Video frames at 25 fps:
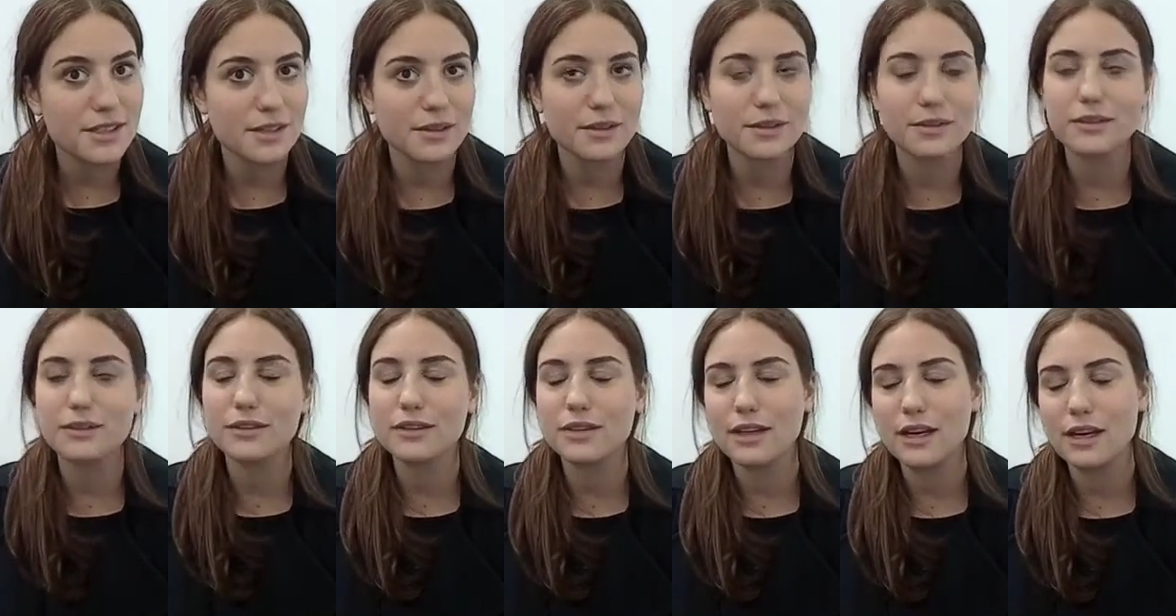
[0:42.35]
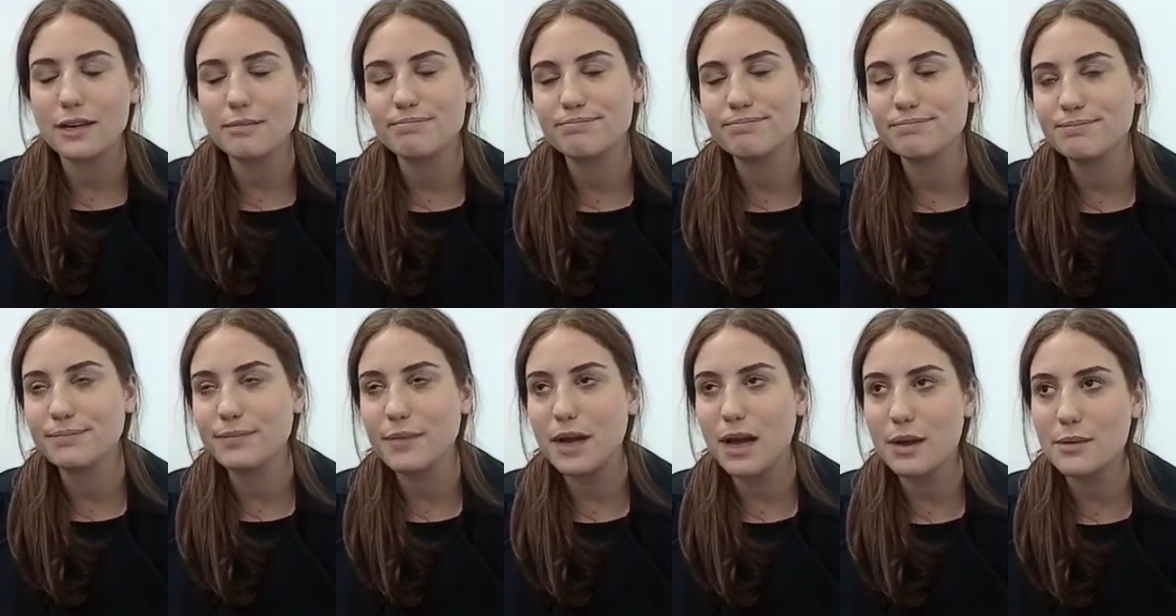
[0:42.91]
So
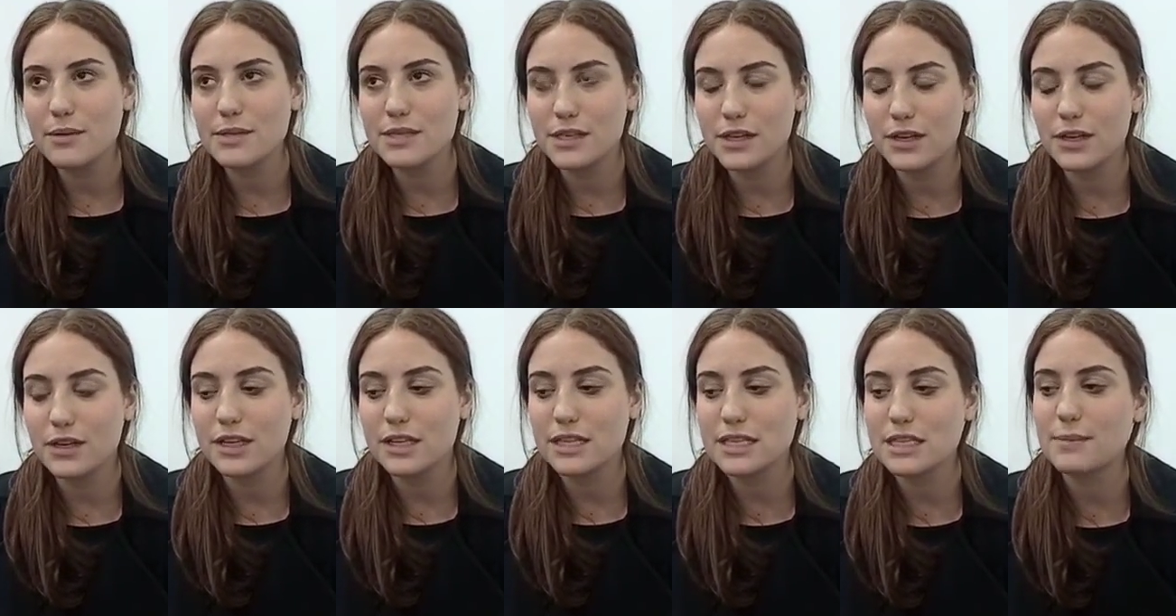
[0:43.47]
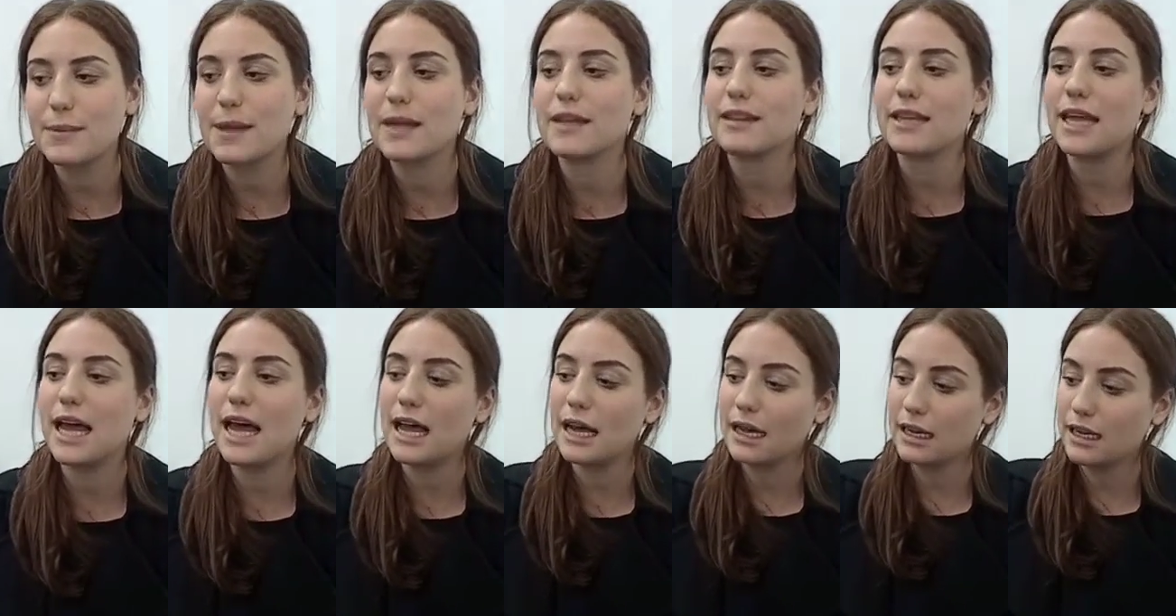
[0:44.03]
I was curious about
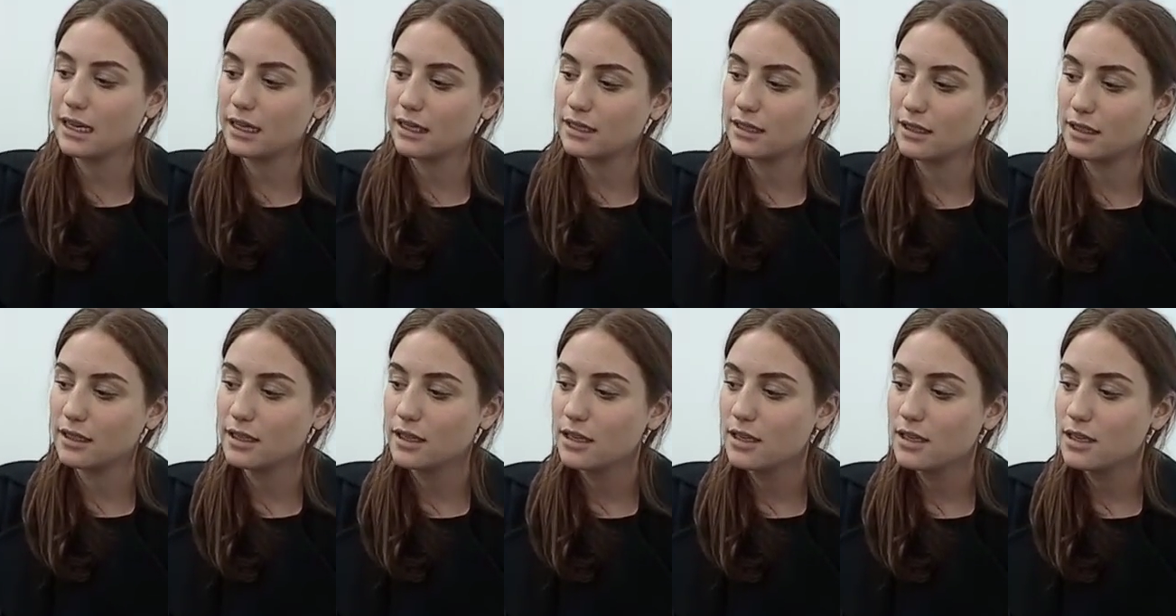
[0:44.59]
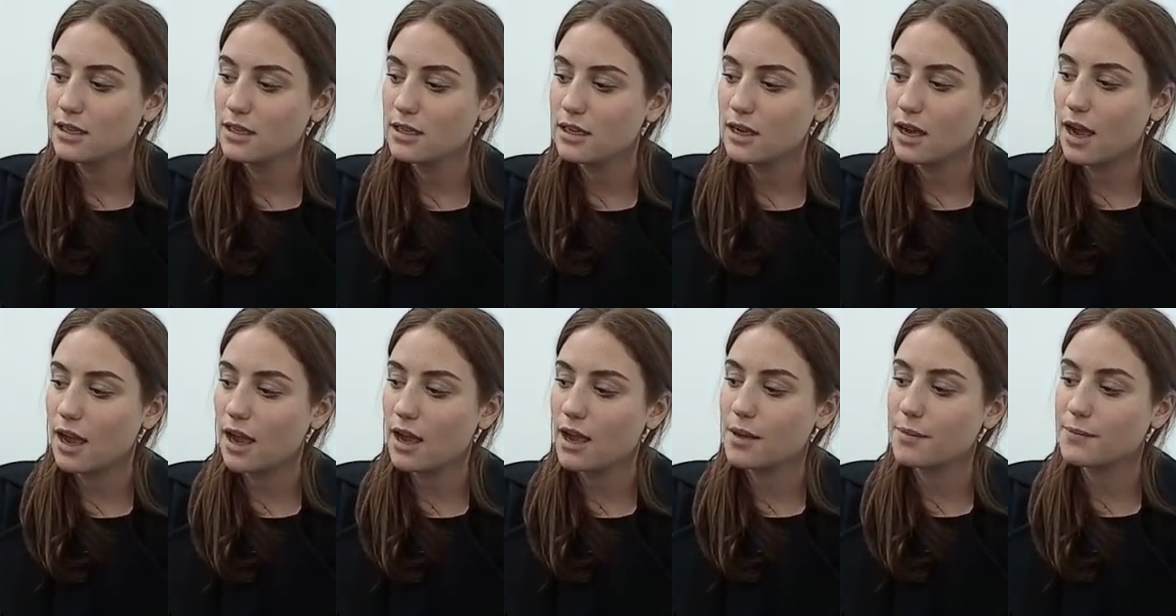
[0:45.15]
that and
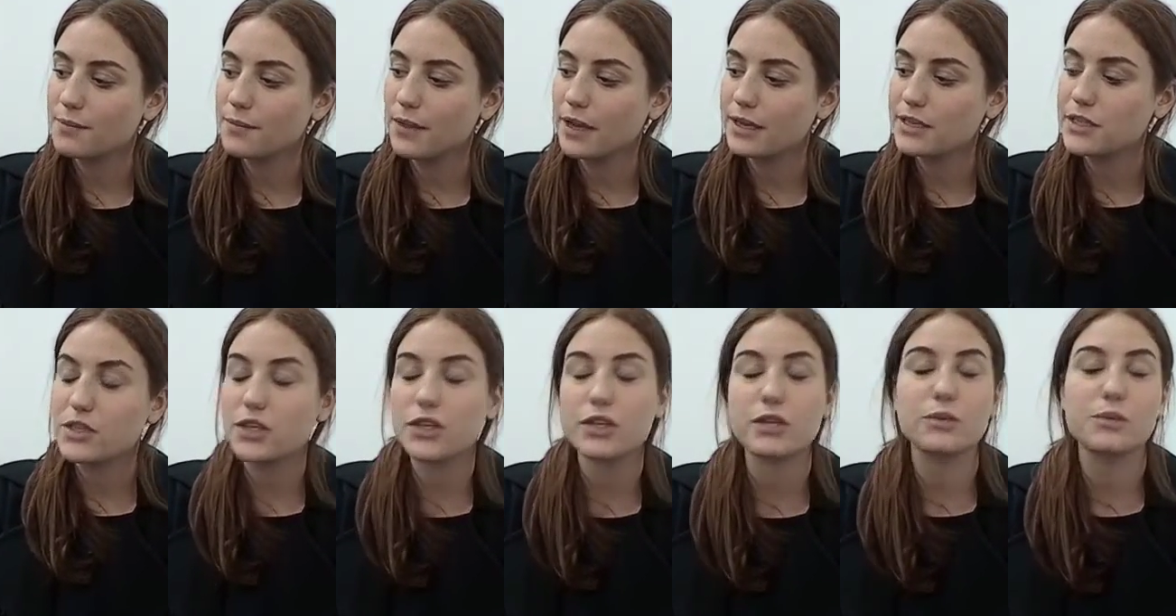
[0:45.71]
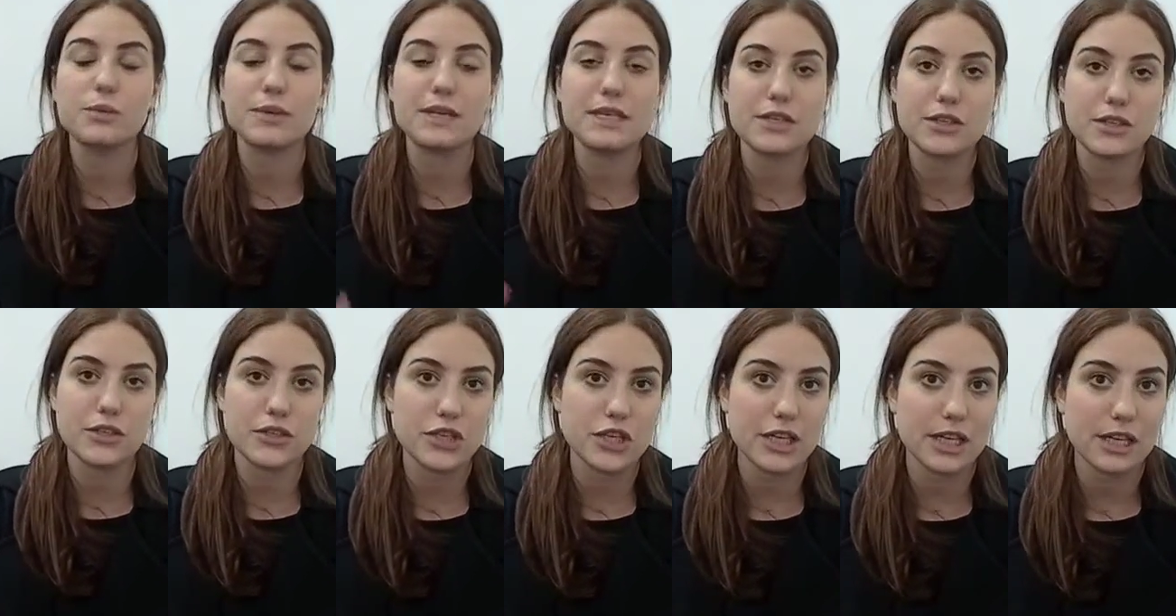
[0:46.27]
um, I started
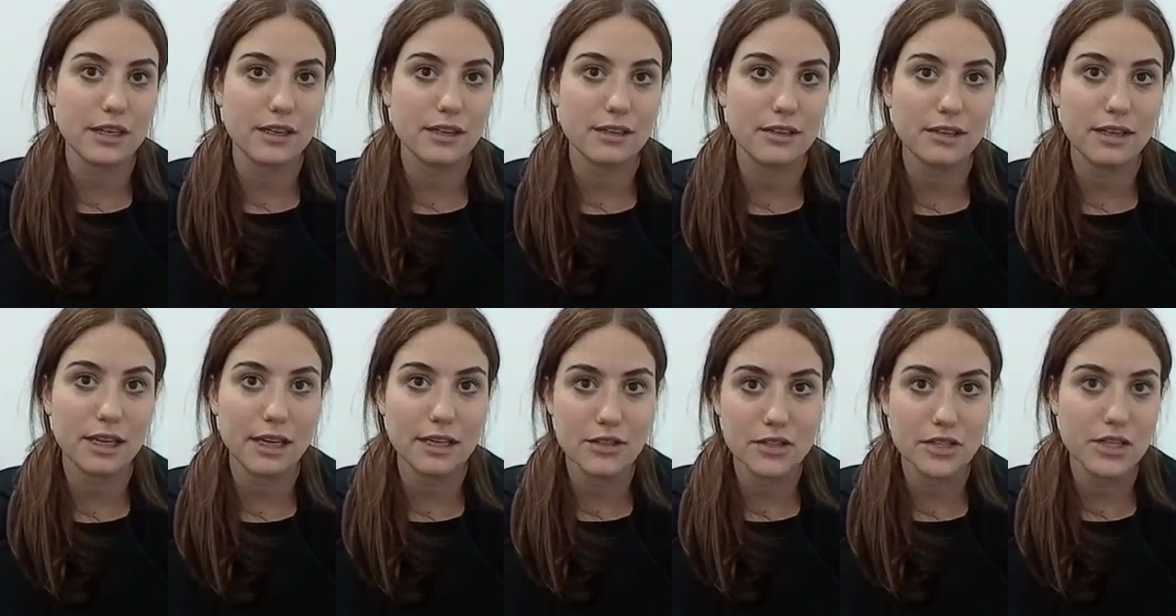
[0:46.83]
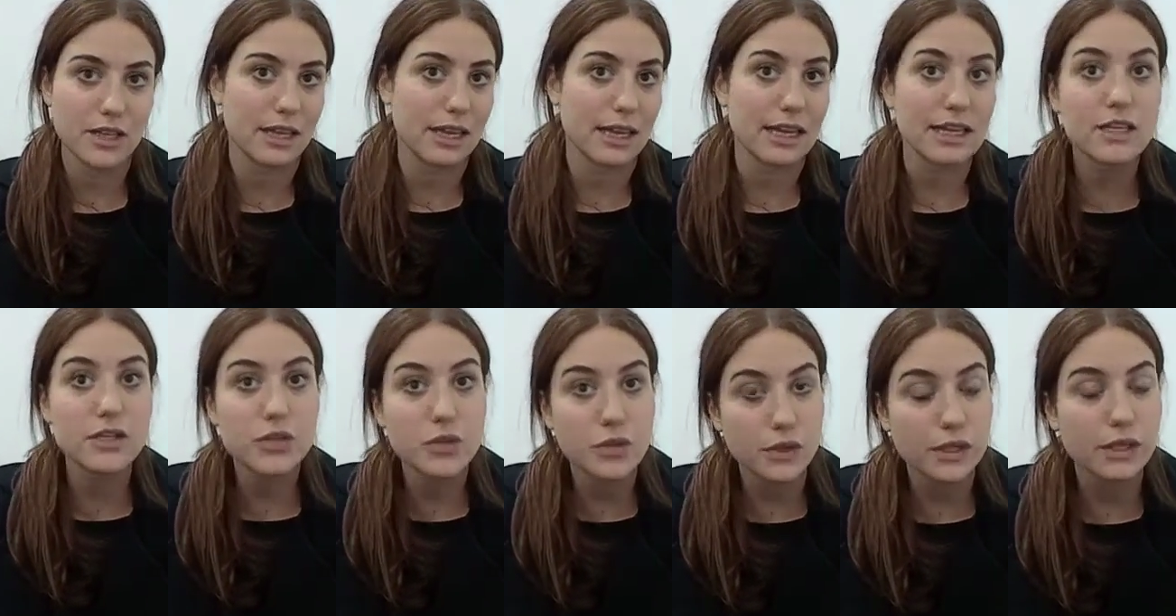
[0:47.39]
researching into the
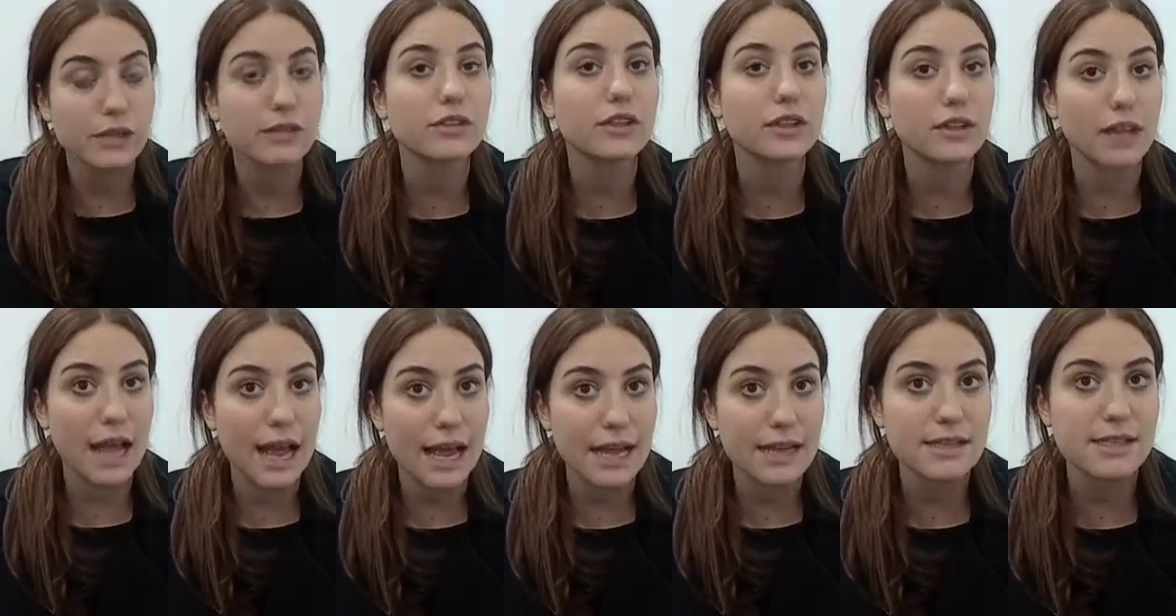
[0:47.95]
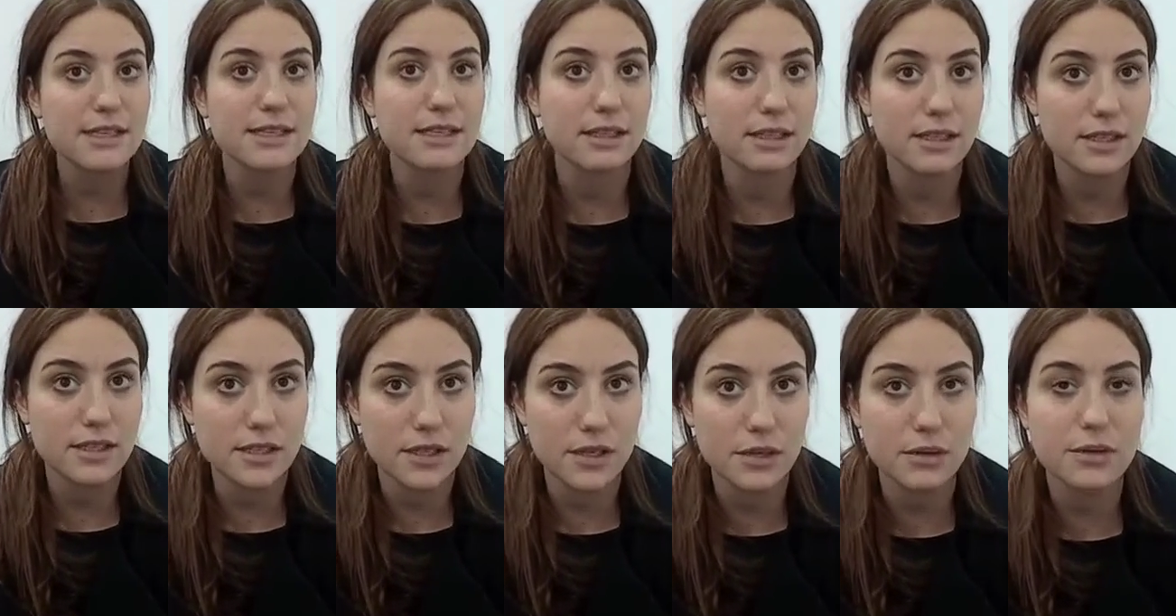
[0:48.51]
history of glass and
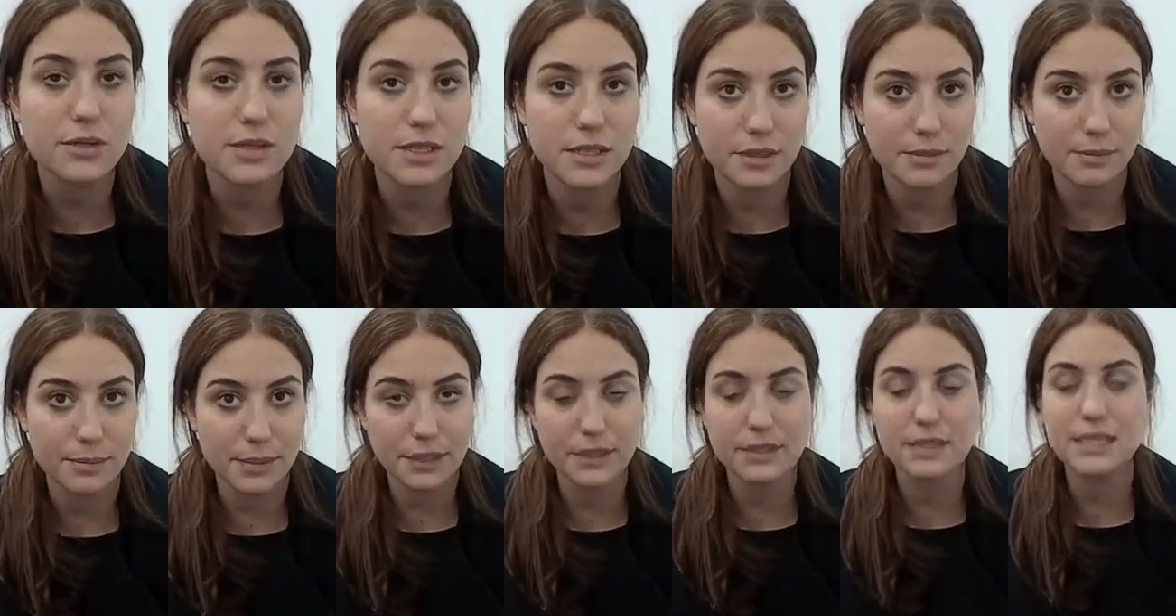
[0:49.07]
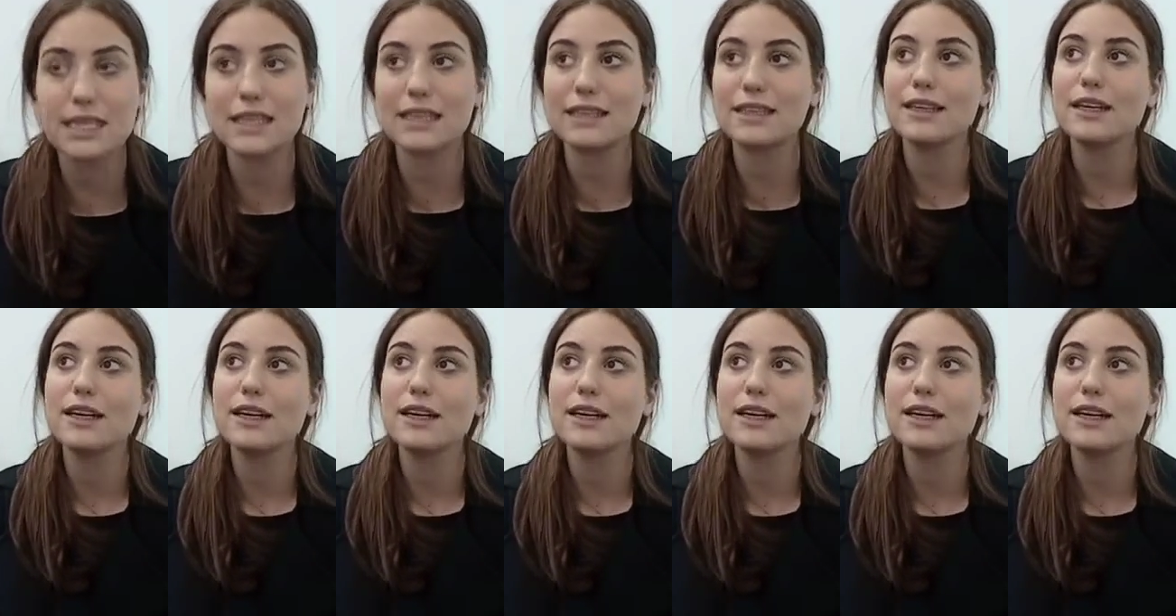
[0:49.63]
its use in building.